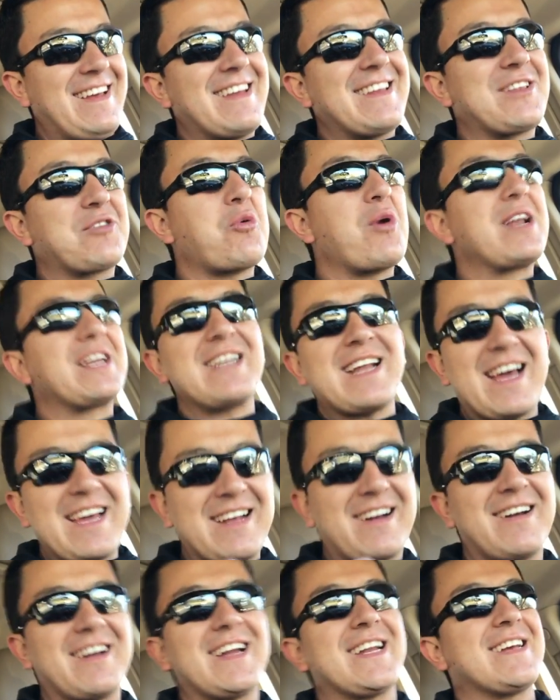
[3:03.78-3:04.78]
like 29
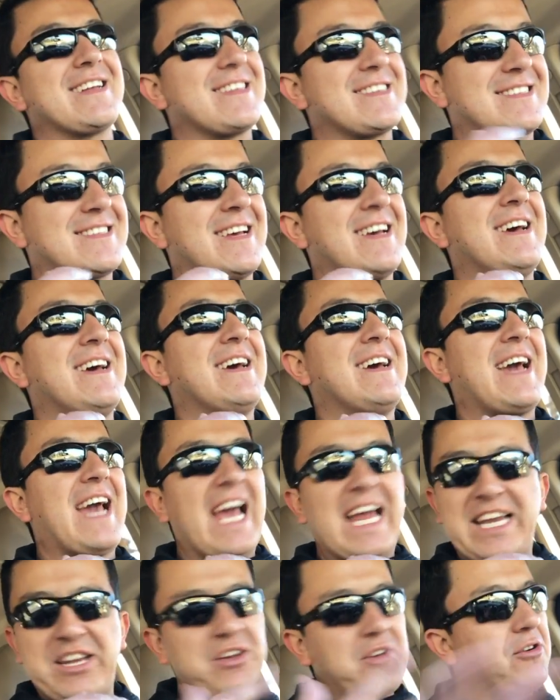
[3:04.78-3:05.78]
credits.
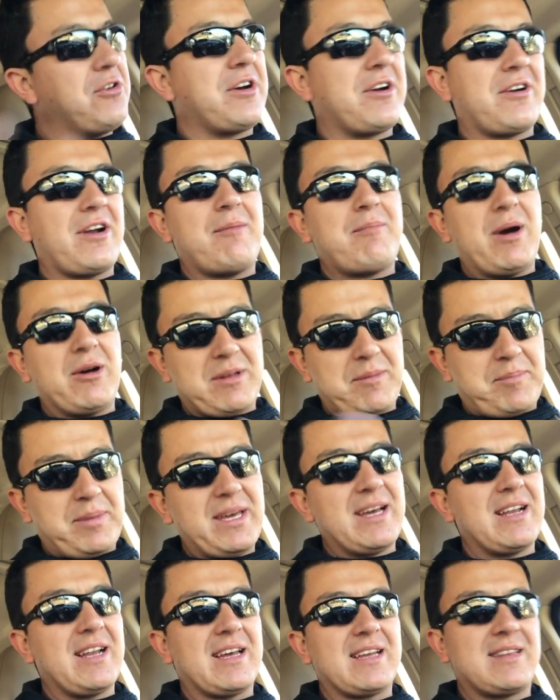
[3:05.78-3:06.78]
And you heard about the
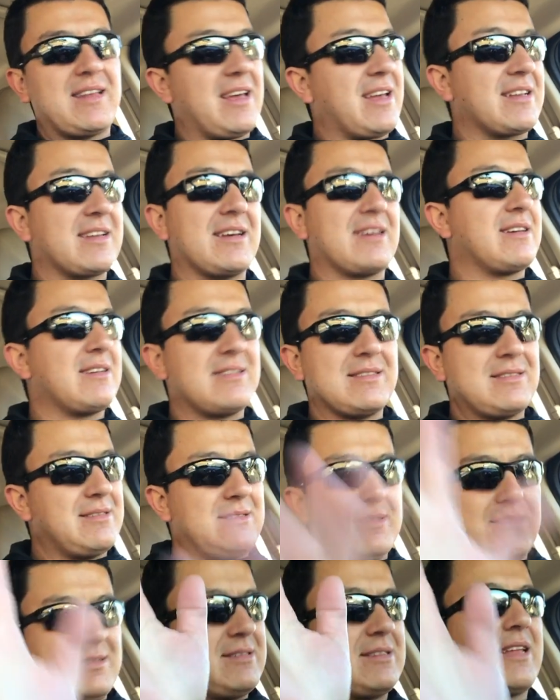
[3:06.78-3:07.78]
PLA thing, the,
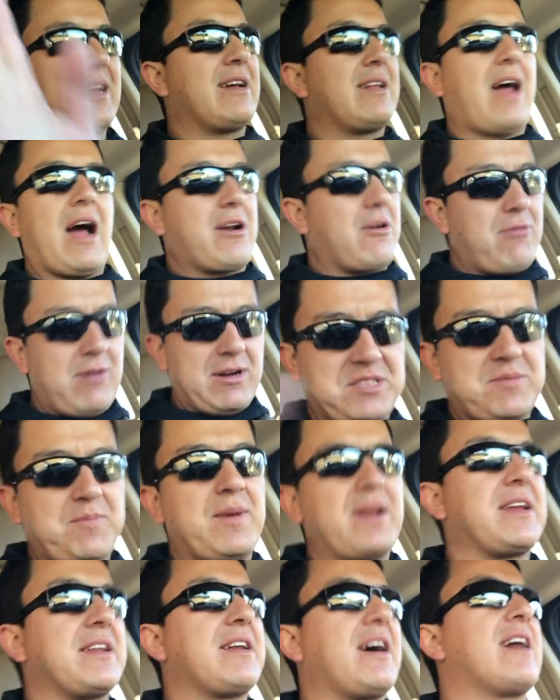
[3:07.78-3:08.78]
I don't
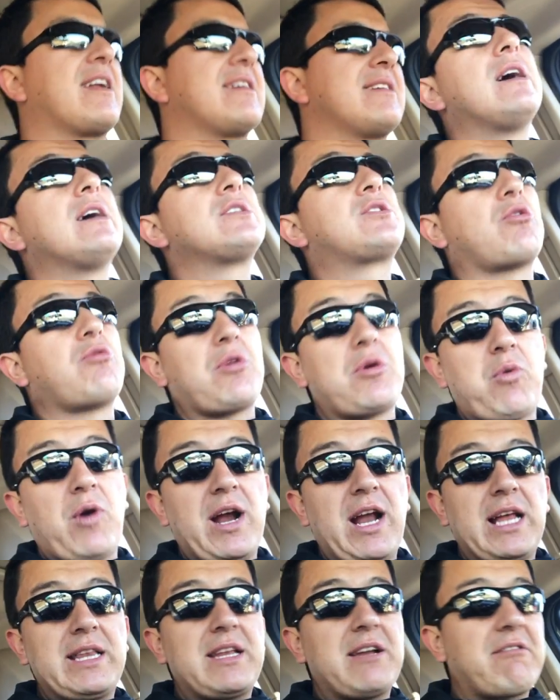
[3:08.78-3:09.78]
explain that. So we were
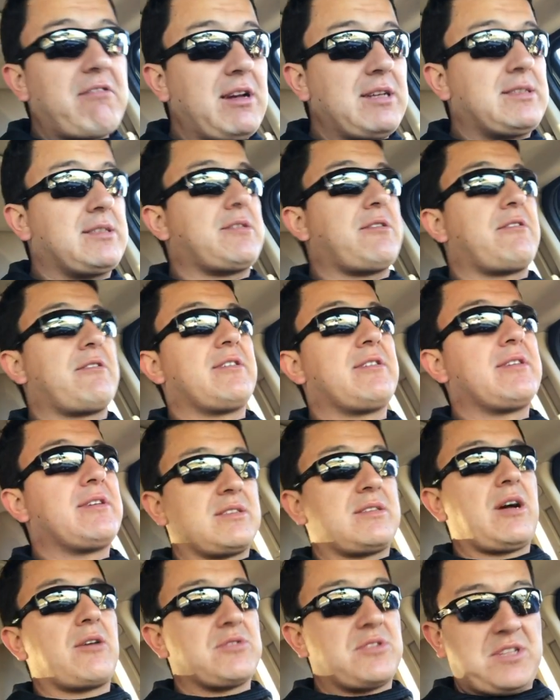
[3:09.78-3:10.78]
at the
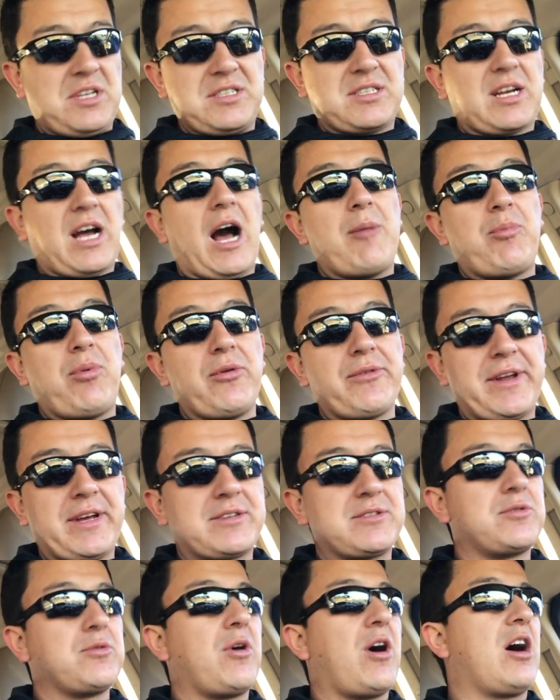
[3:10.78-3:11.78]
restaurant. That was this couple
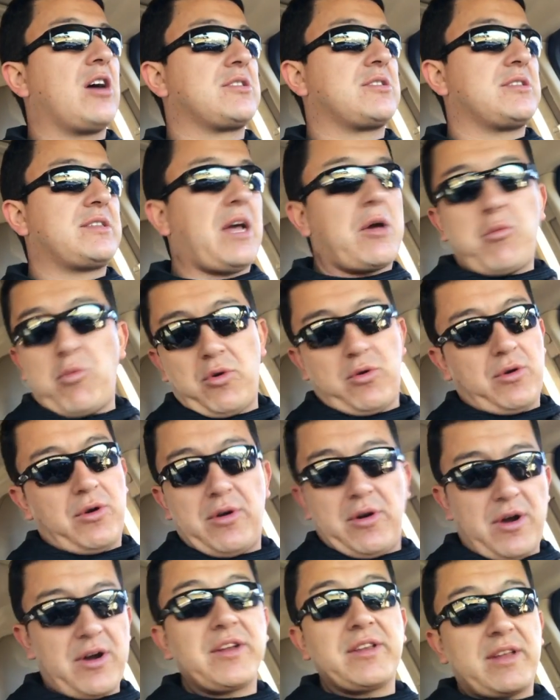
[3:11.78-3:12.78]
next to us. They were
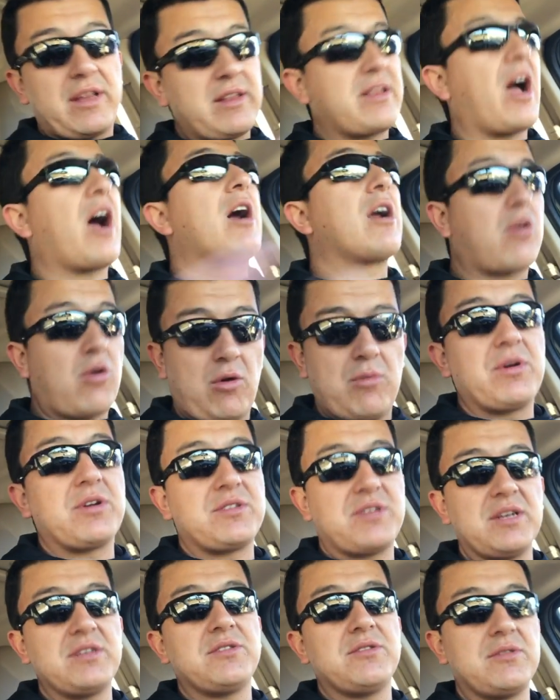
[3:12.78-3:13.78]
hearing the entire
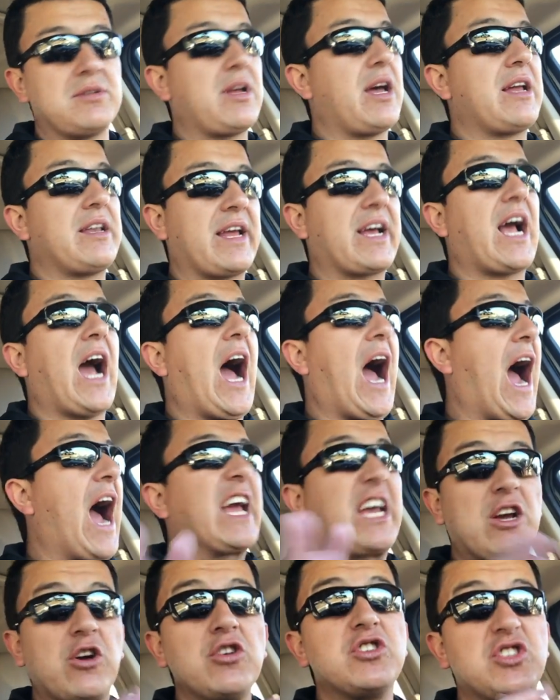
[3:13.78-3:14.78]
conversation, and the guy
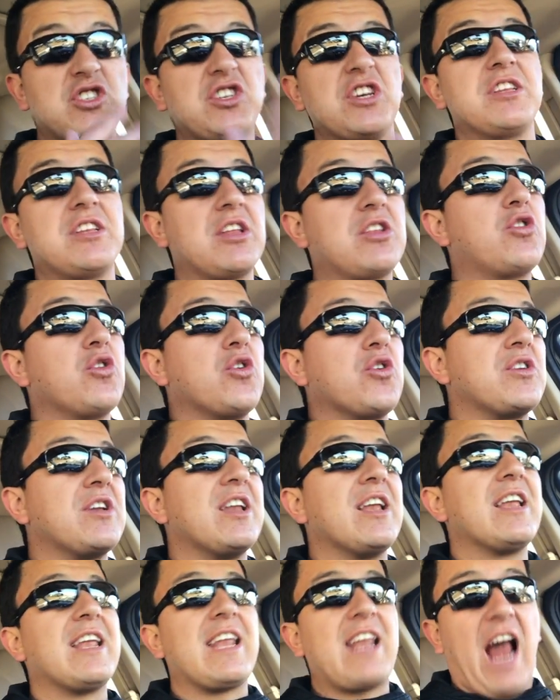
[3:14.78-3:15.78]
I could see the dude
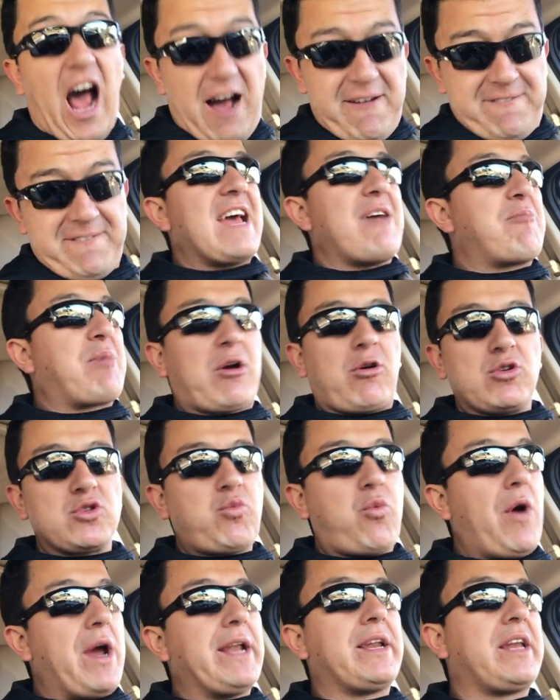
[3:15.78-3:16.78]
laugh because
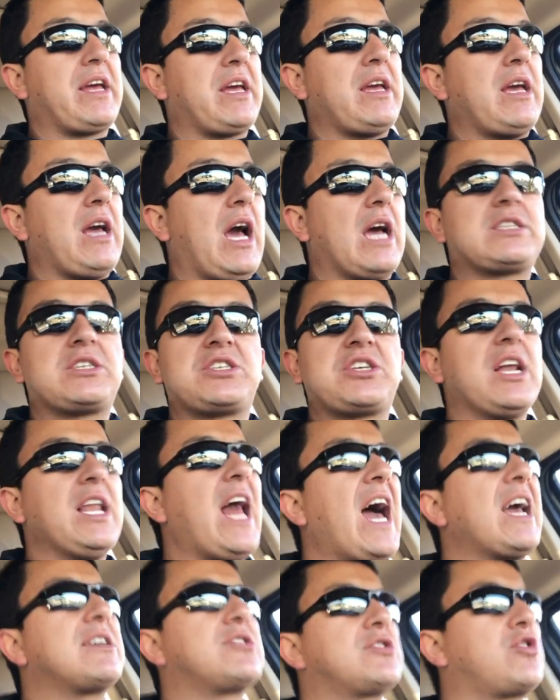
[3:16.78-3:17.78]
Wendy, uh, she
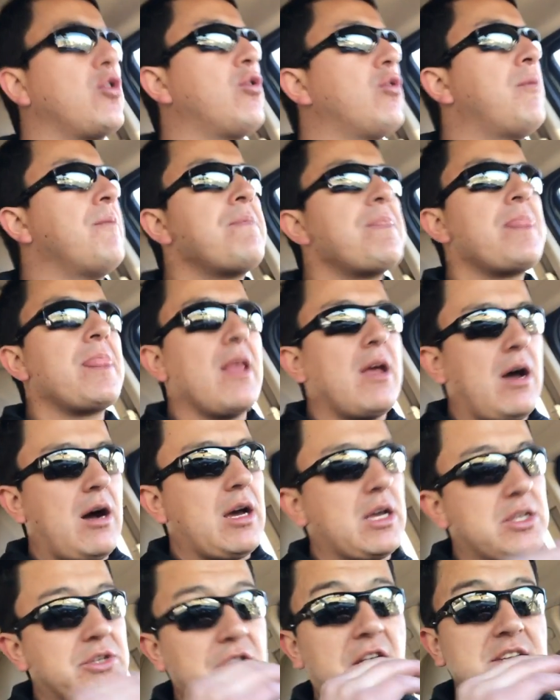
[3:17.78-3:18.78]
likes to.
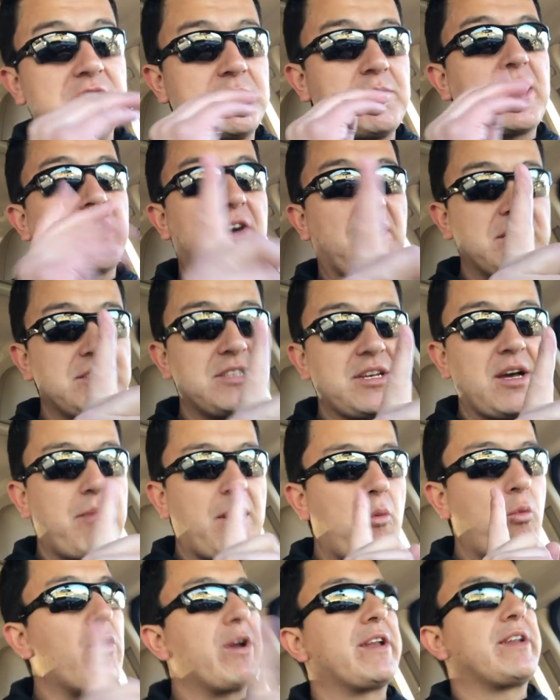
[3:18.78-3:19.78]
It drives me crazy
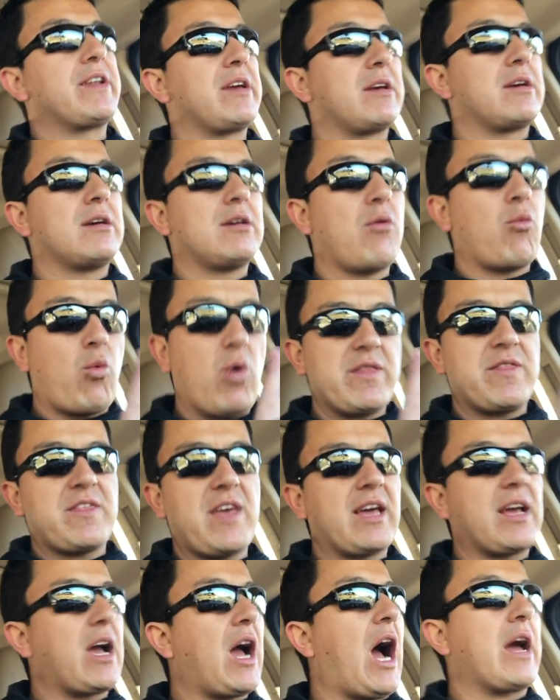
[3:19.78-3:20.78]
about Wendy. One
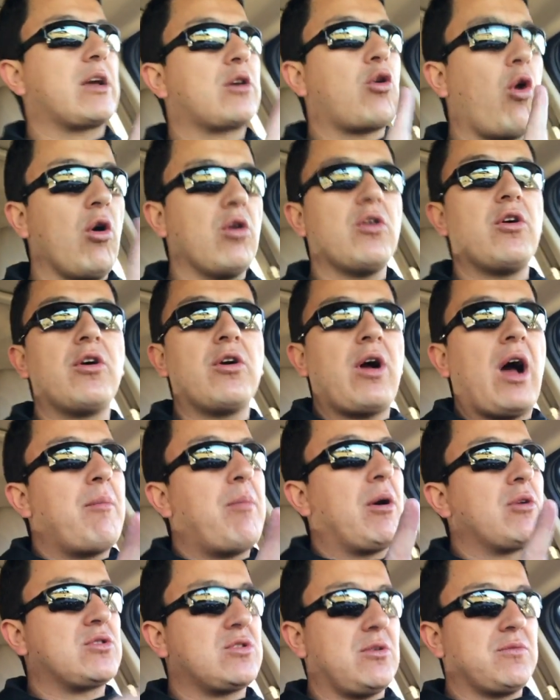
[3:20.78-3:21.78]
thing, I call her
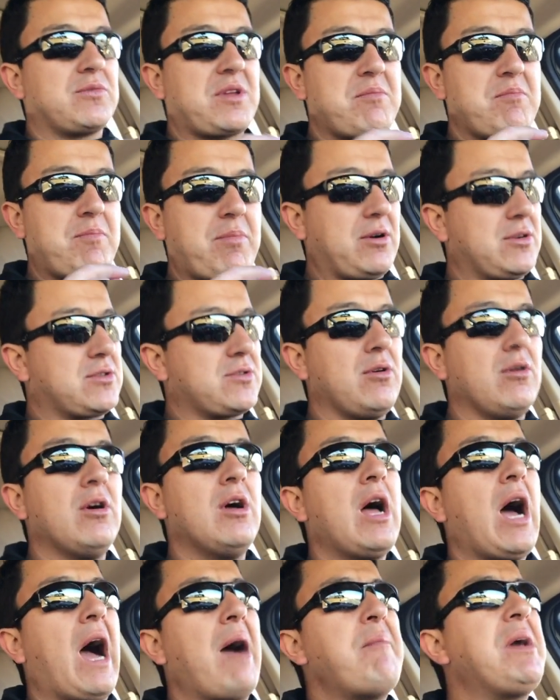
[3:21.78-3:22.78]
about something personal.
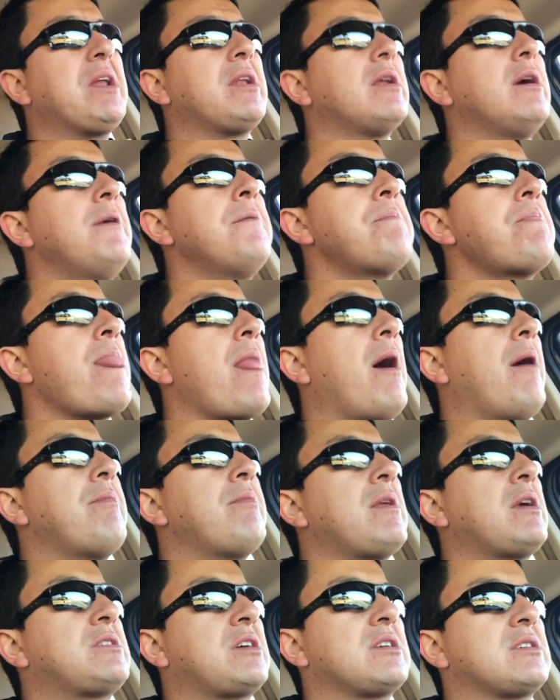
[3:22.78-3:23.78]
I mean,
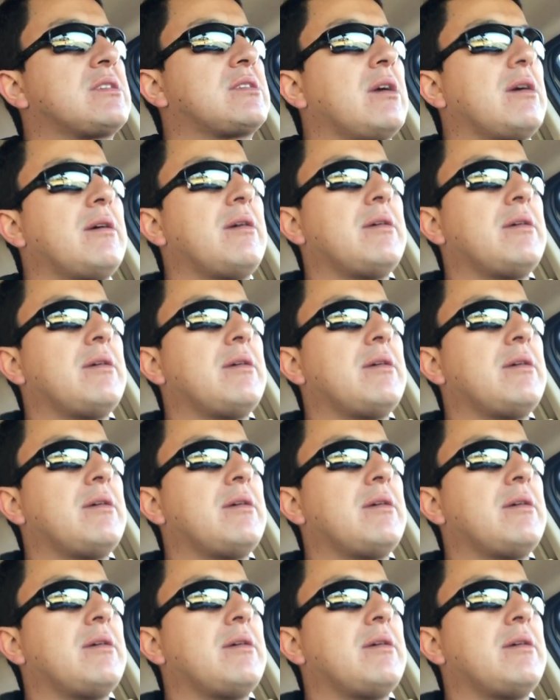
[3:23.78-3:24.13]
she's.